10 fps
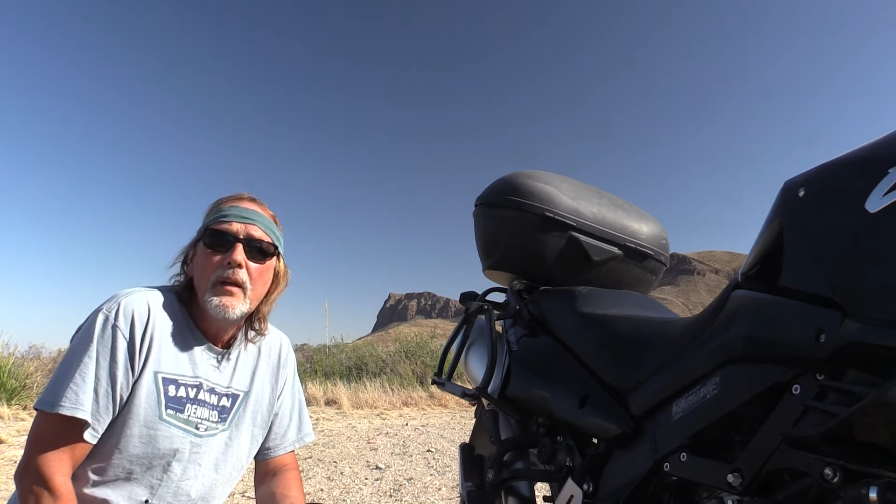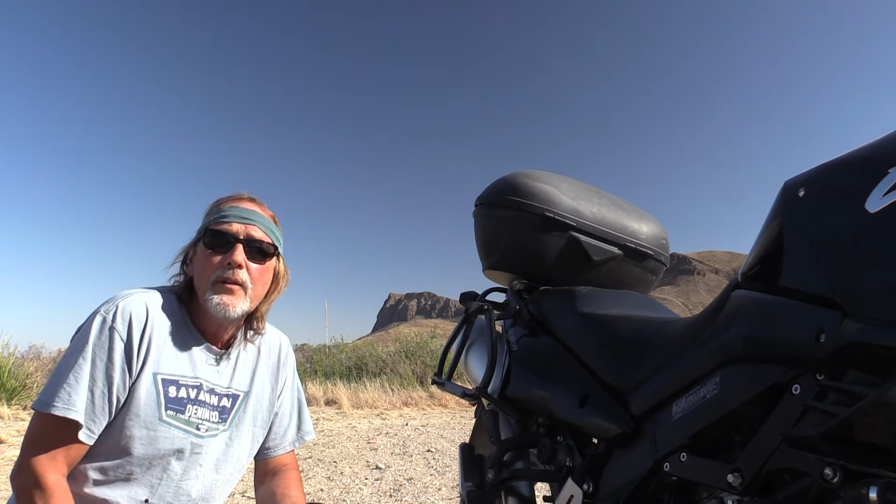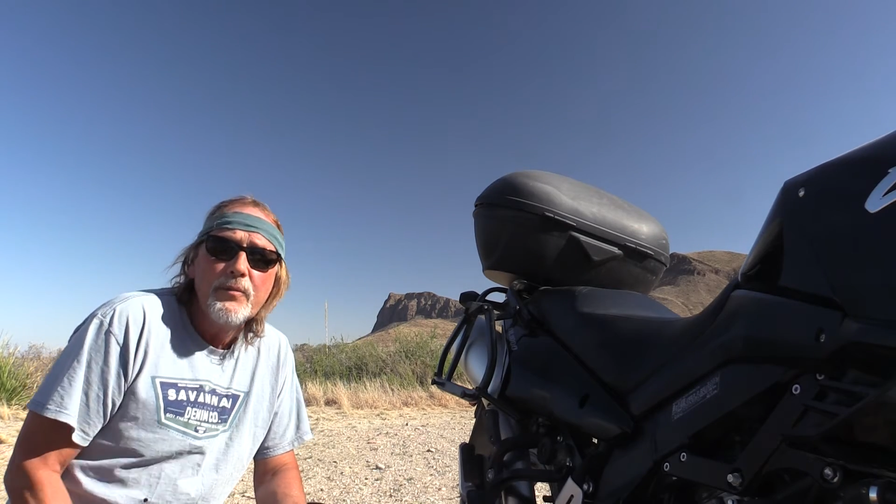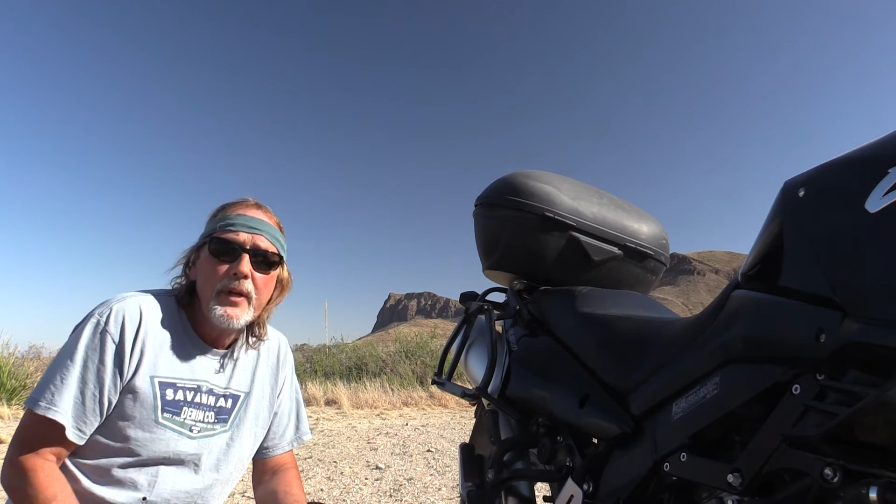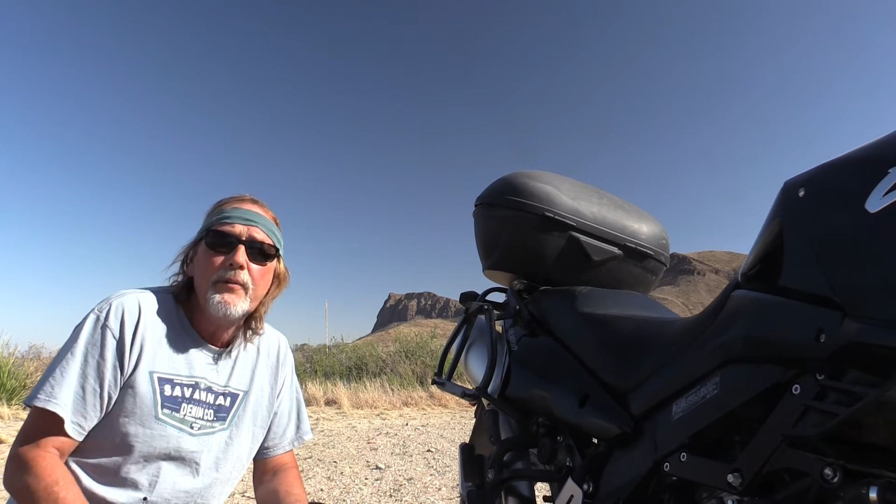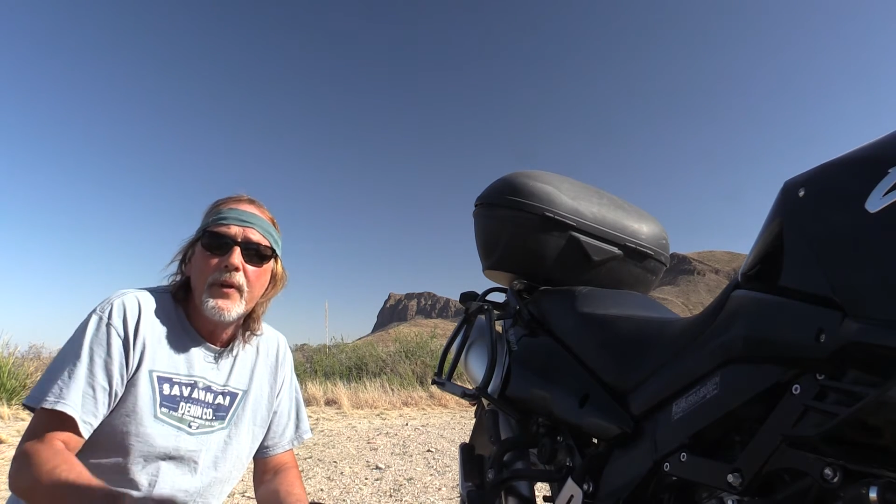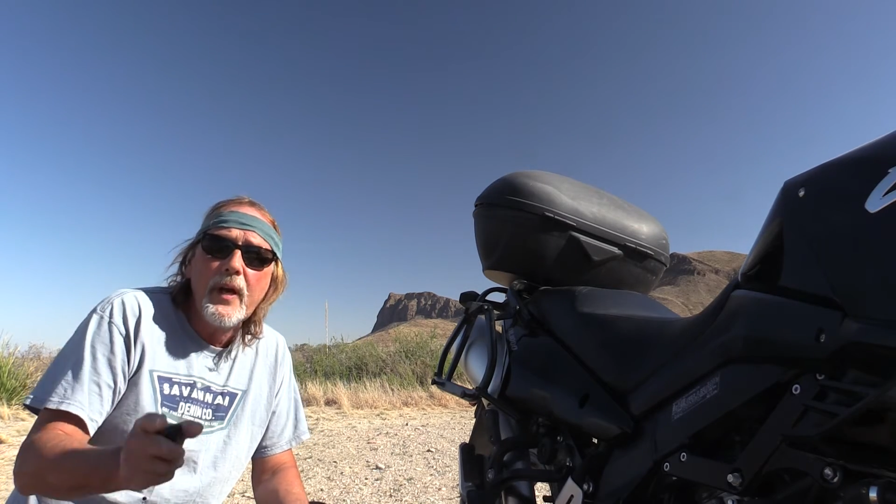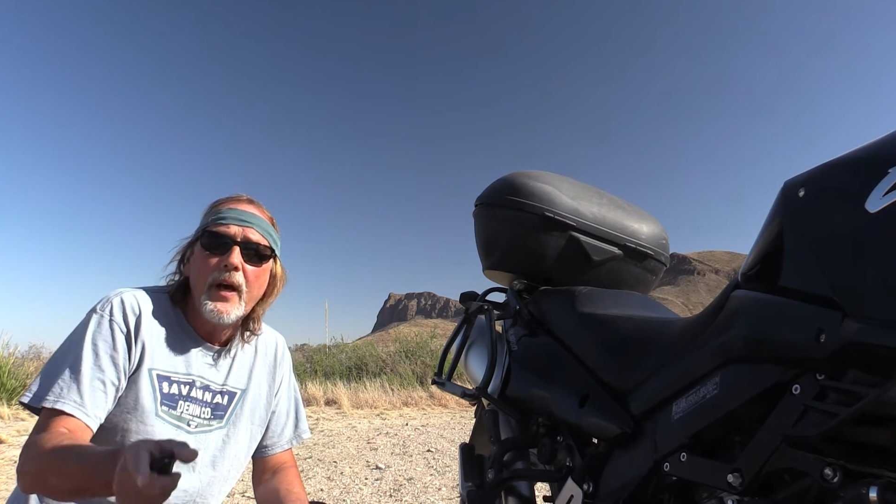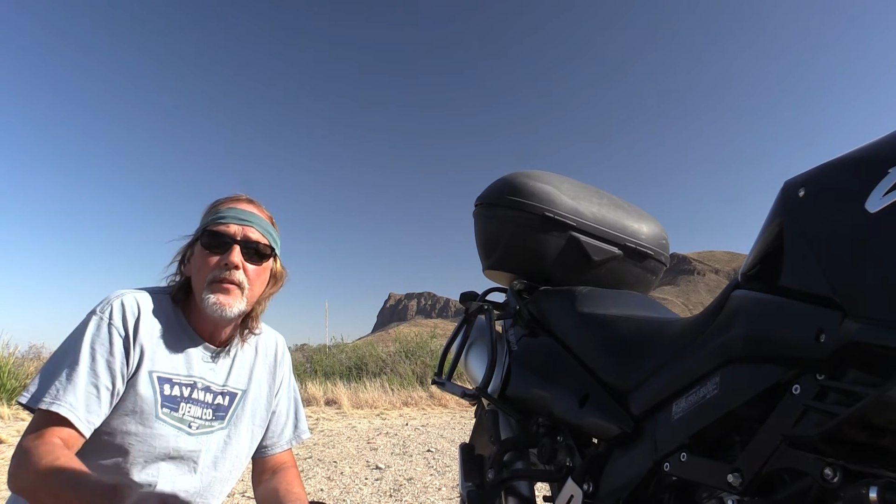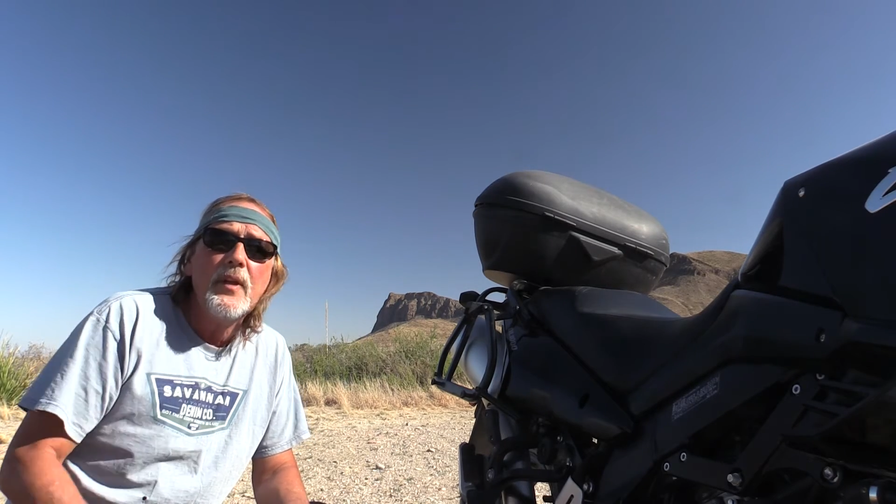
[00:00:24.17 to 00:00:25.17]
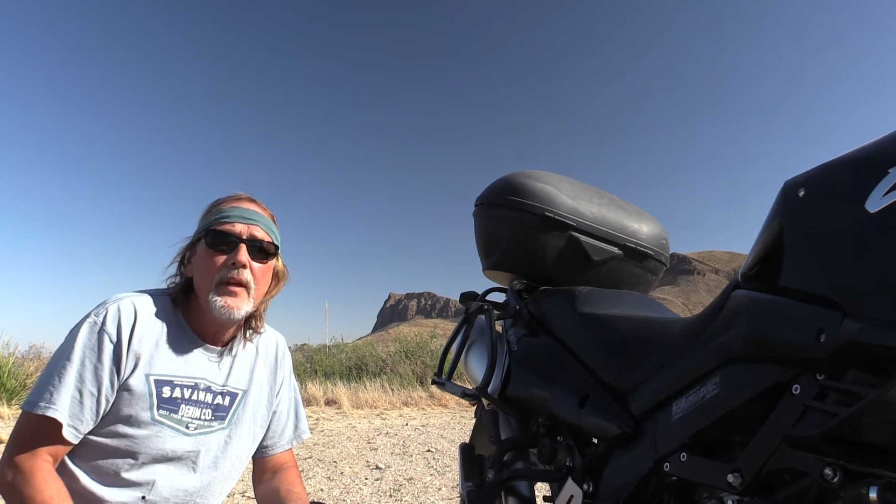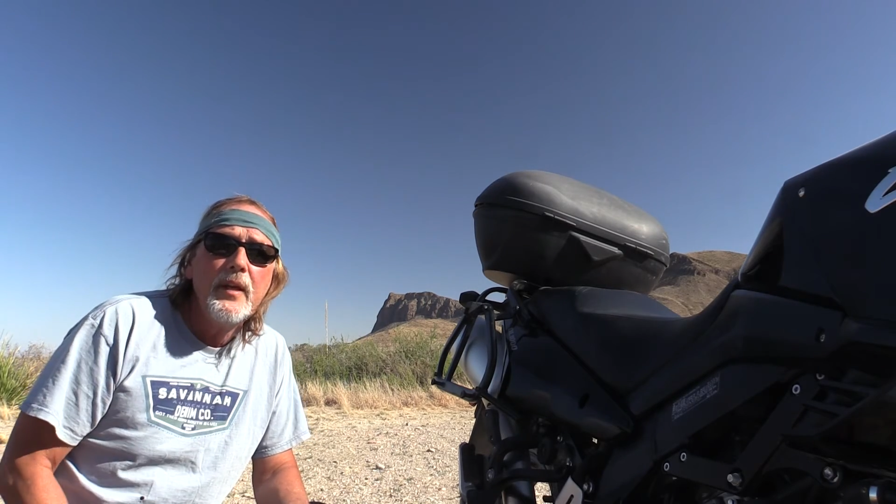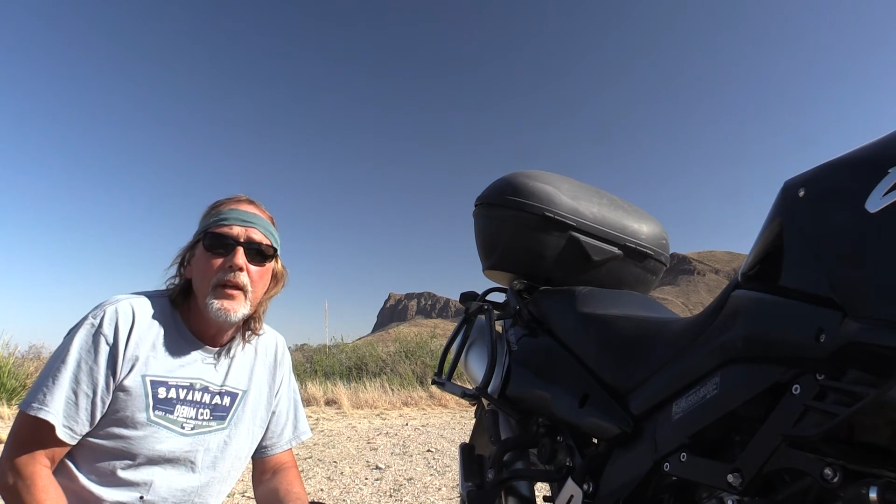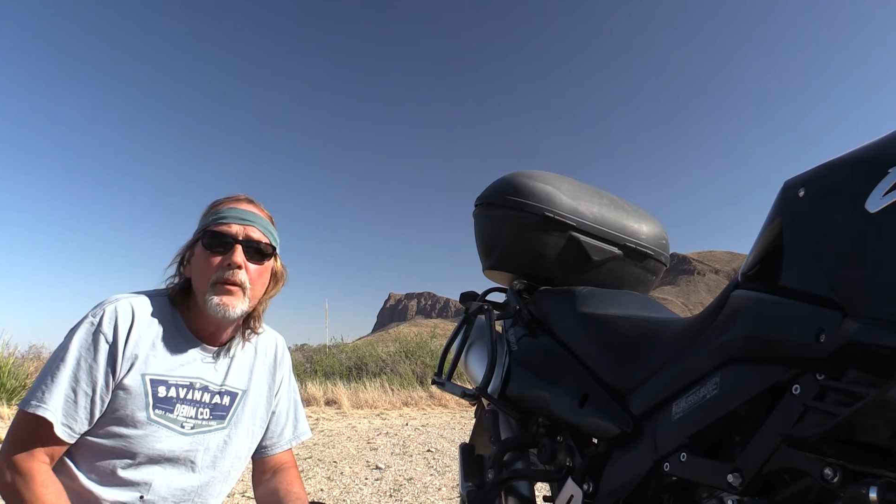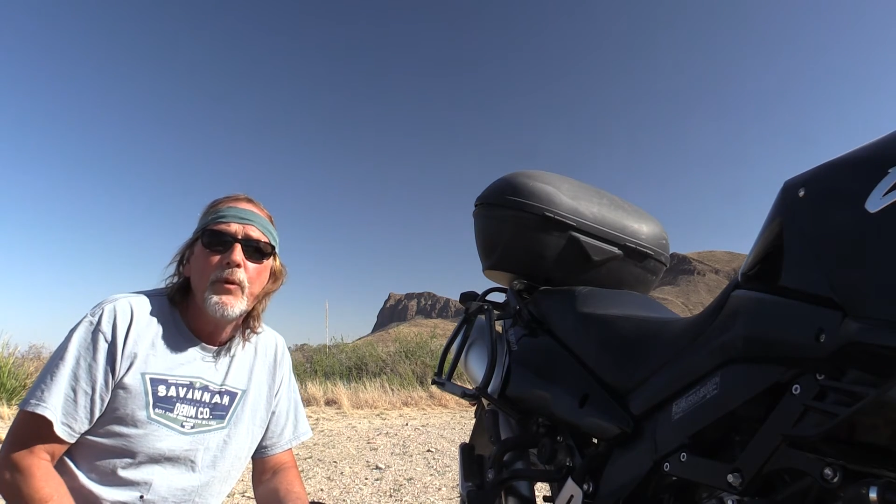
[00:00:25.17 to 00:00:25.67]
It's rigged for guys like
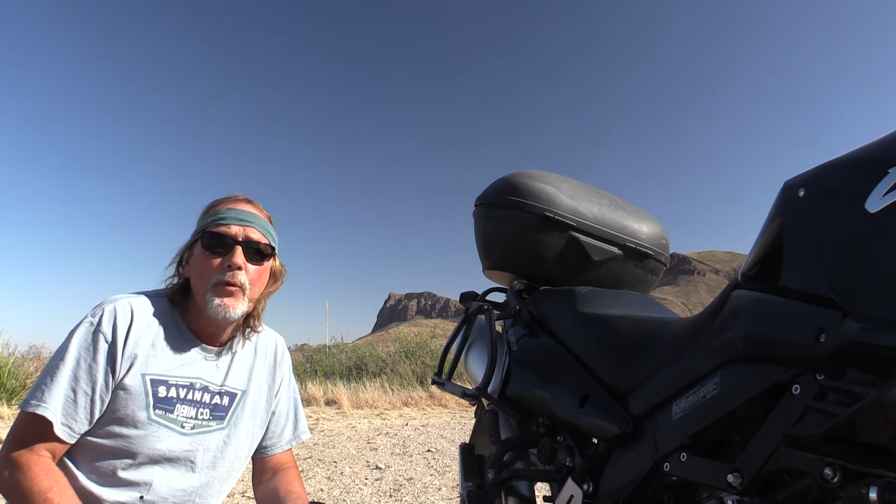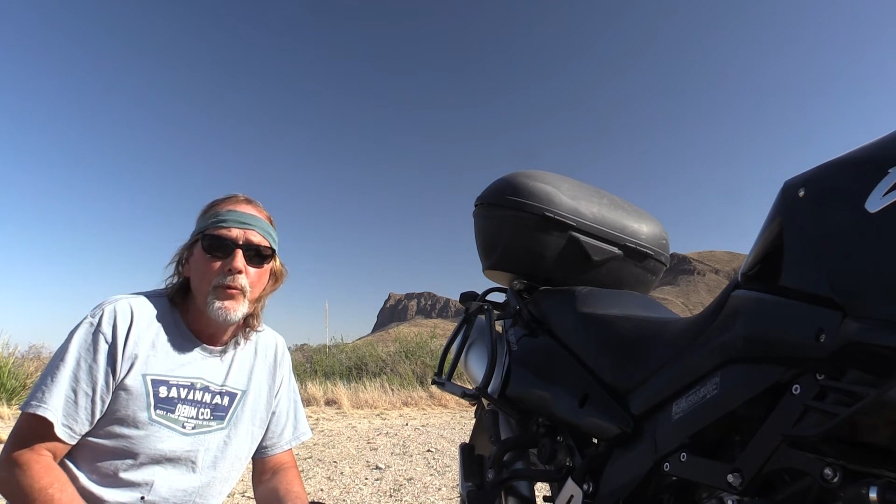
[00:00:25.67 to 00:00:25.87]
him,